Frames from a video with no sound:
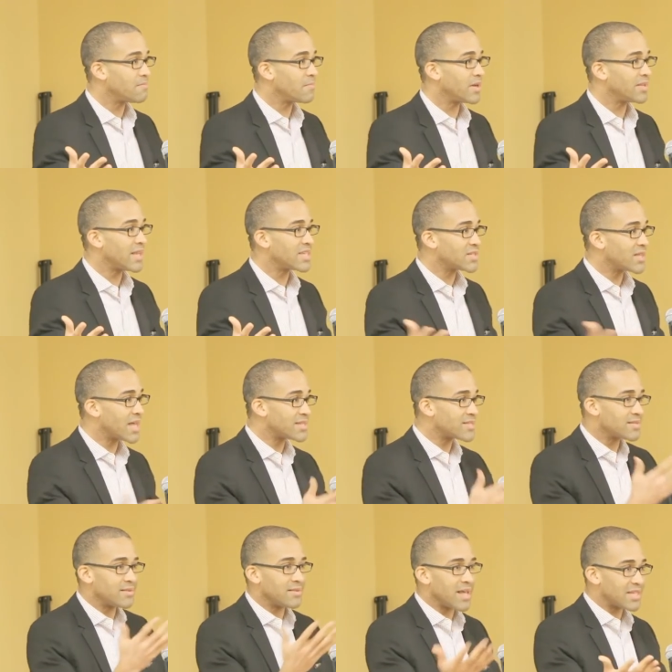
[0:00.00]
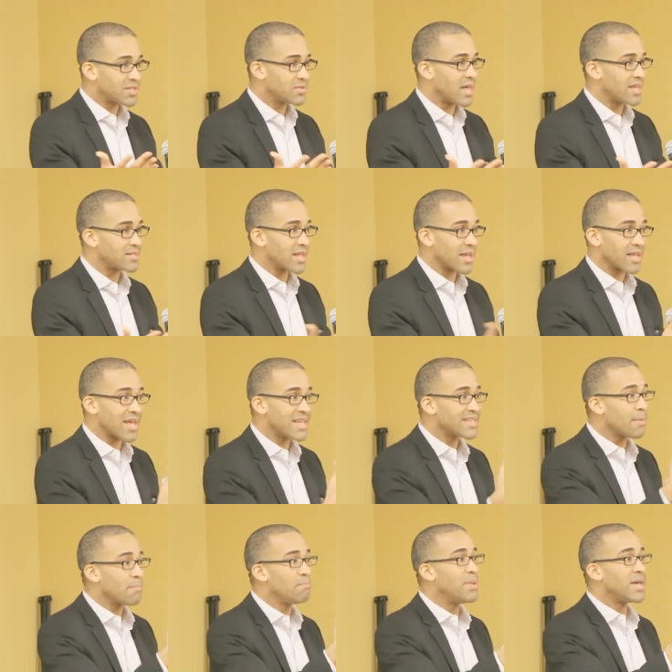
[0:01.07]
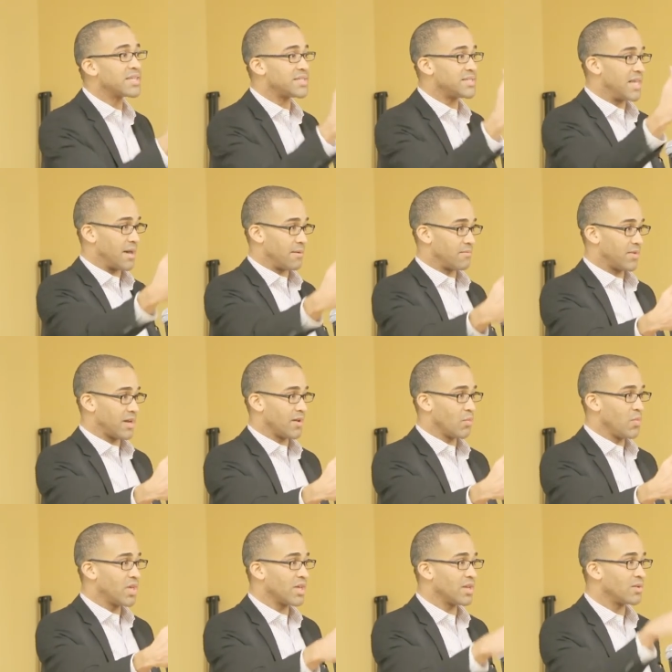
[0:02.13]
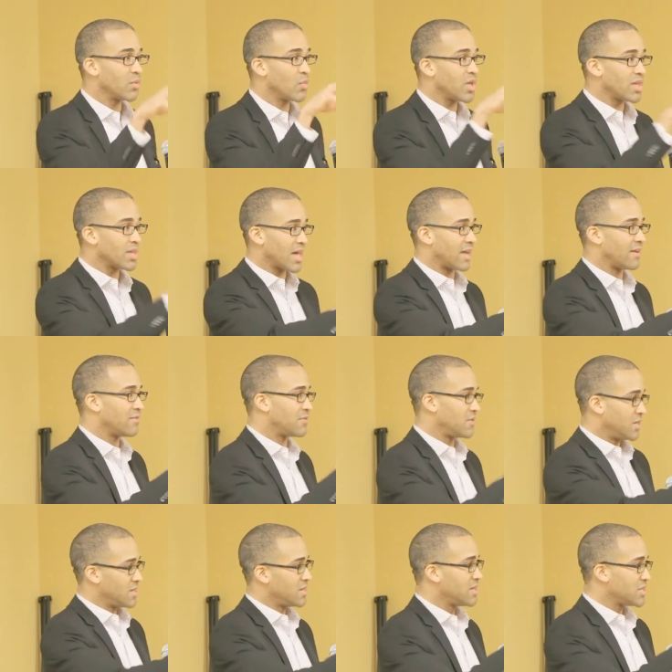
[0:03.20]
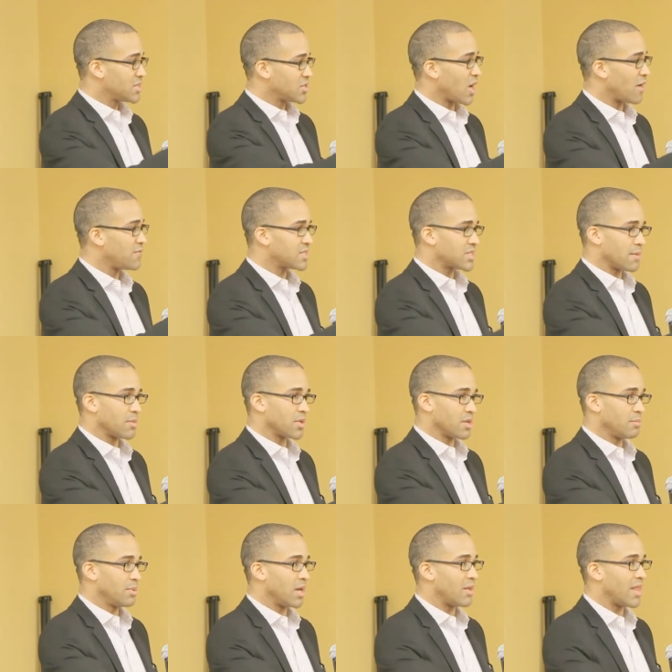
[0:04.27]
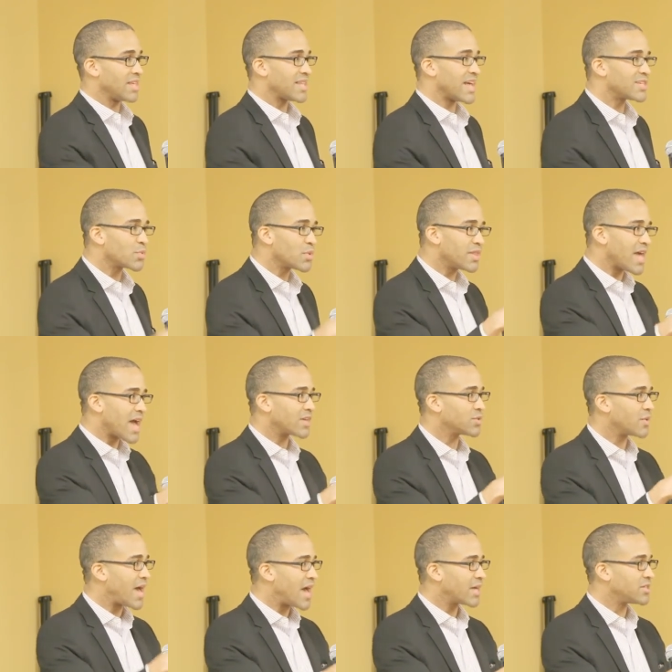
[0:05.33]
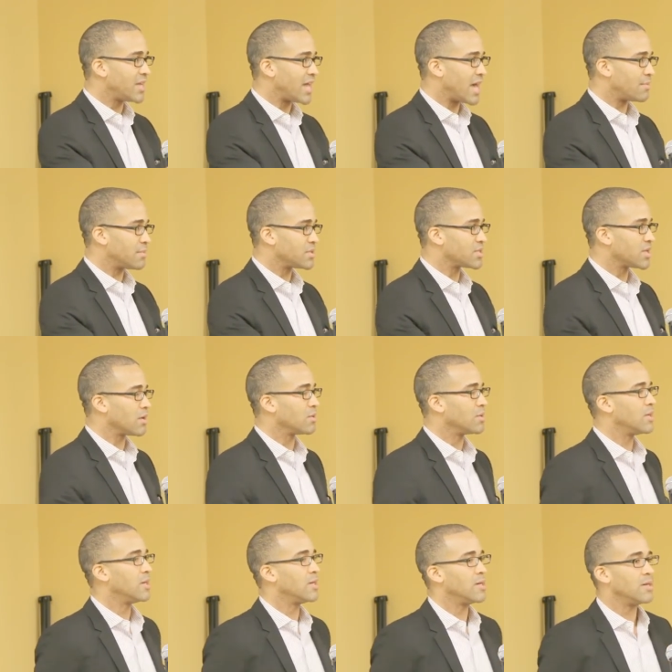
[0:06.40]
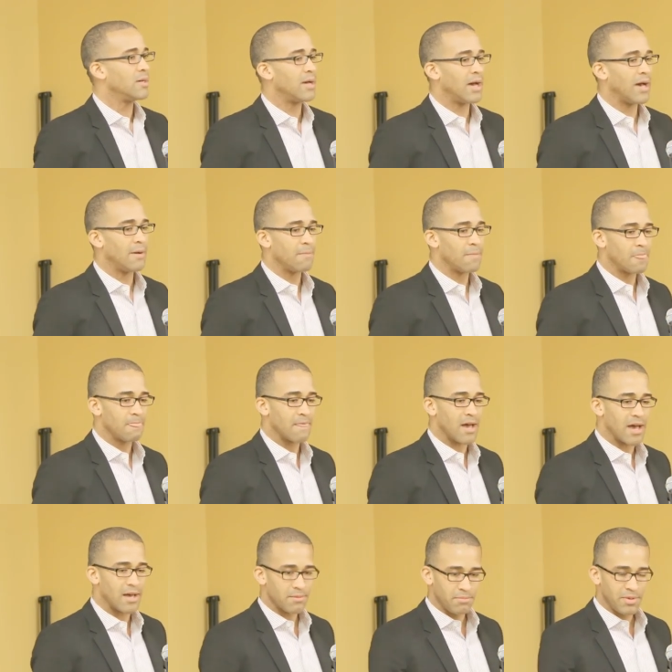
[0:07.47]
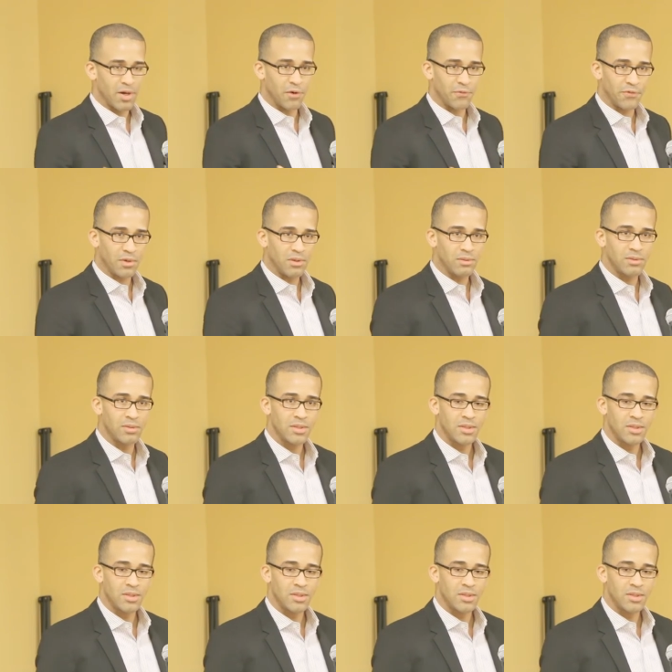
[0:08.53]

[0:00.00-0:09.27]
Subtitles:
That's a big step, right? We can kind of soften some of the blow. That's where the actual action happens. So be hopeful.